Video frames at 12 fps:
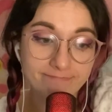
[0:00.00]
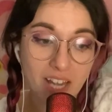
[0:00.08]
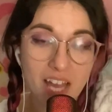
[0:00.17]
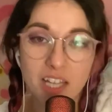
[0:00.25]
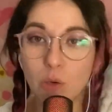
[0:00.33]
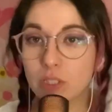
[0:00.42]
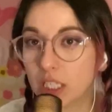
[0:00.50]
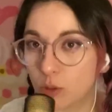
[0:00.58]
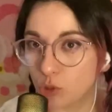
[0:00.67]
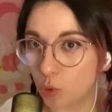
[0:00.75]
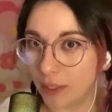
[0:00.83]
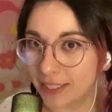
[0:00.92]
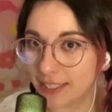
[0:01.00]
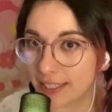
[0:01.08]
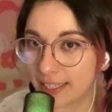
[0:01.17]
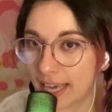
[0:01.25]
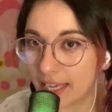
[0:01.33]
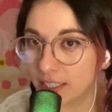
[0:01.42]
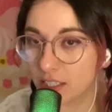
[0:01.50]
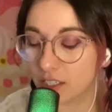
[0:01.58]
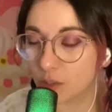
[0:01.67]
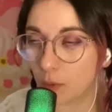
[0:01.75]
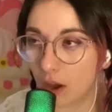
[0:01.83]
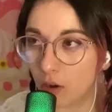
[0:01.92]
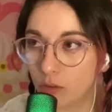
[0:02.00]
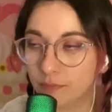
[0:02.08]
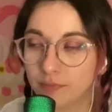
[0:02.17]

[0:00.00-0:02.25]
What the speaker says: There was a little twist at the end as well.